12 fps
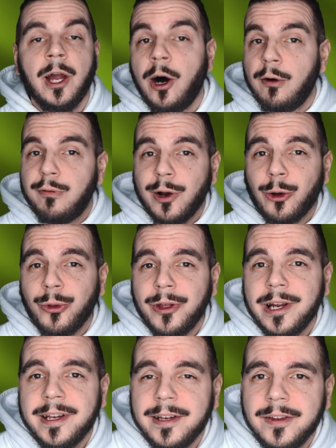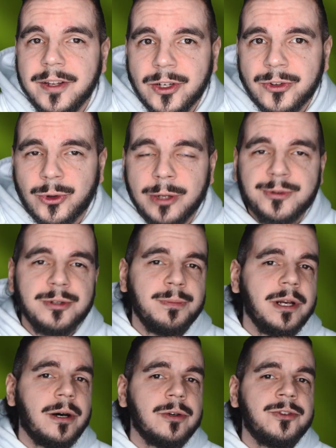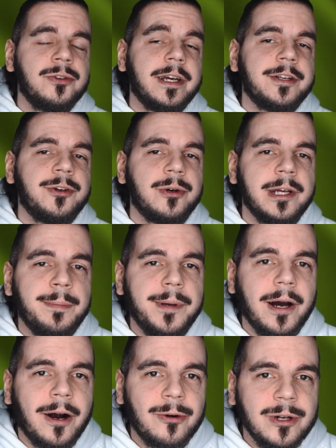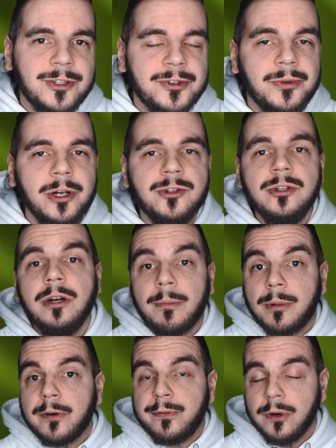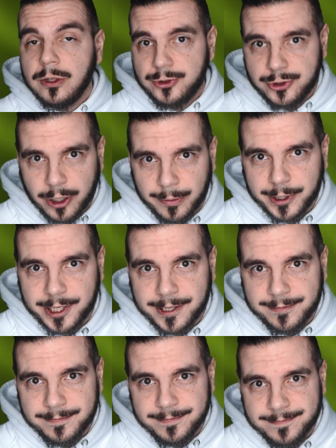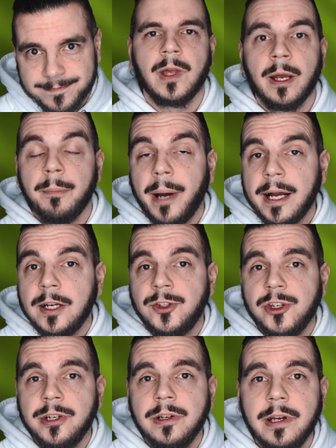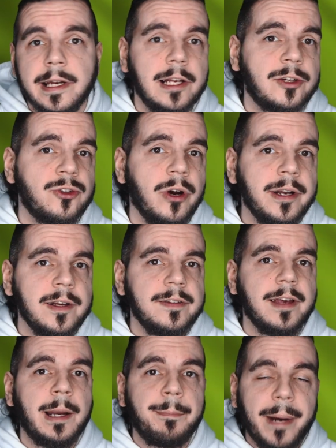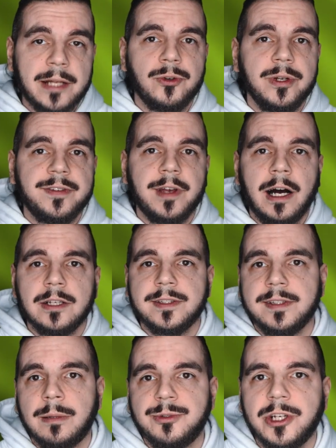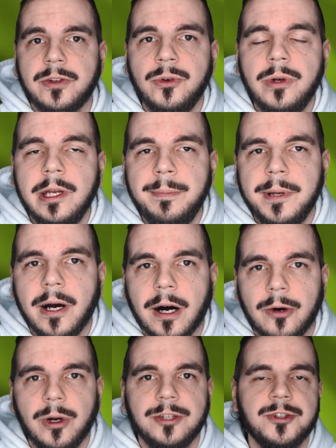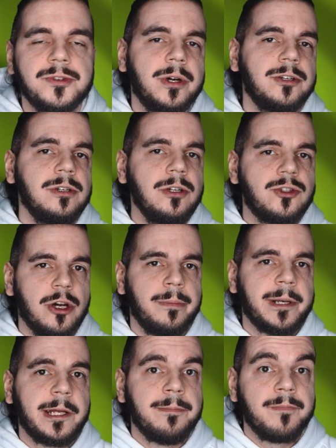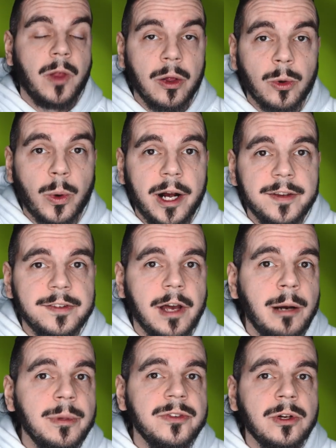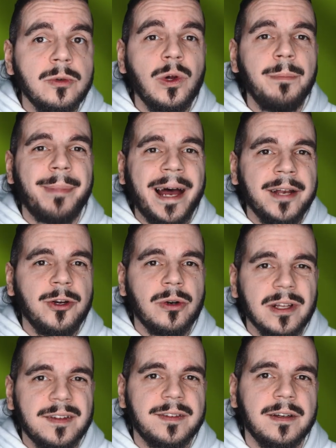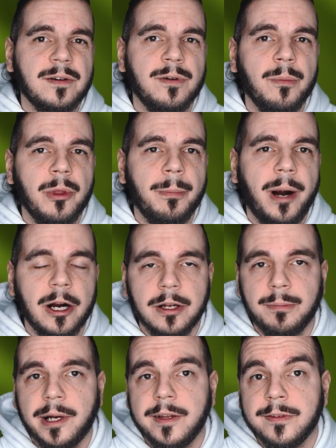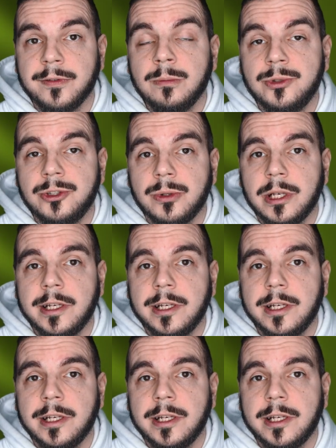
Follow the link in the description below to get your EPR registration number for Germany. Packaging, electronics and batteries are subject to EPR registration in Germany. Otherwise, Amazon will ban your listing from the marketplace from July